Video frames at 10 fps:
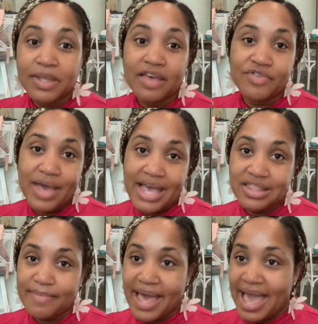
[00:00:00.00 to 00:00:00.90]
If you add
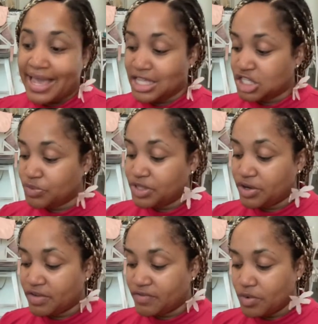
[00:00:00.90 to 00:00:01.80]
the bag, it's
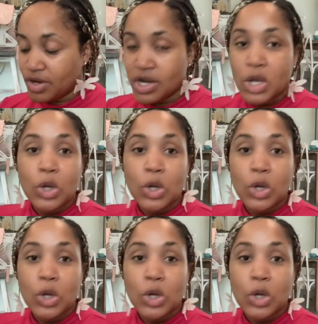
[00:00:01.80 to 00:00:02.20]
$334.